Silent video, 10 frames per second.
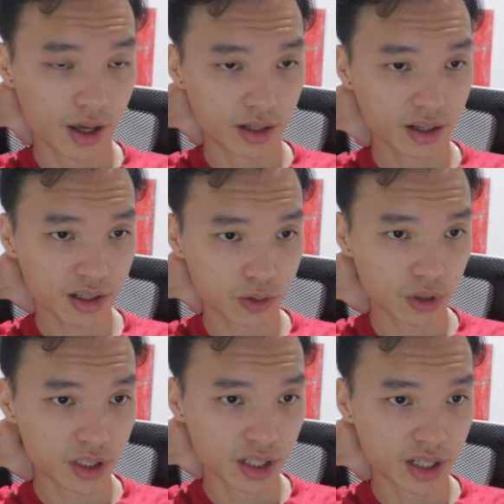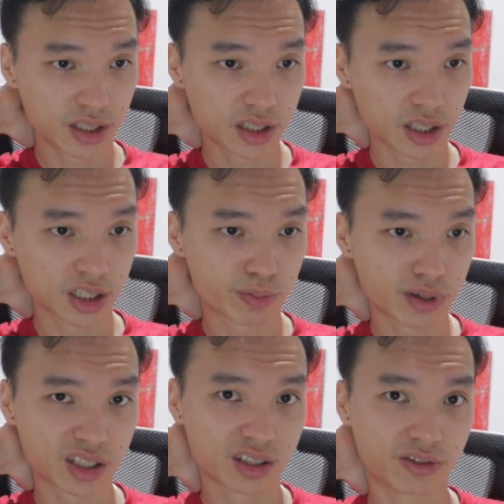And next one is
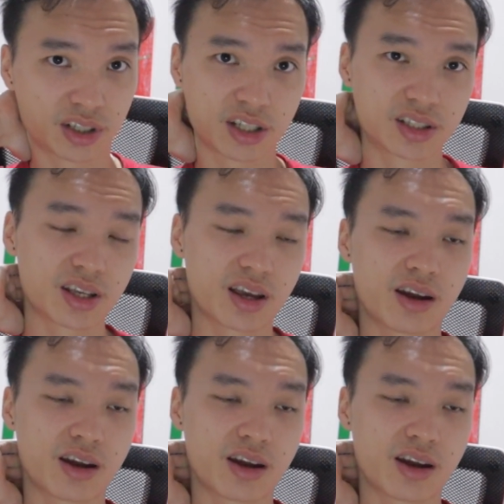Spurs versus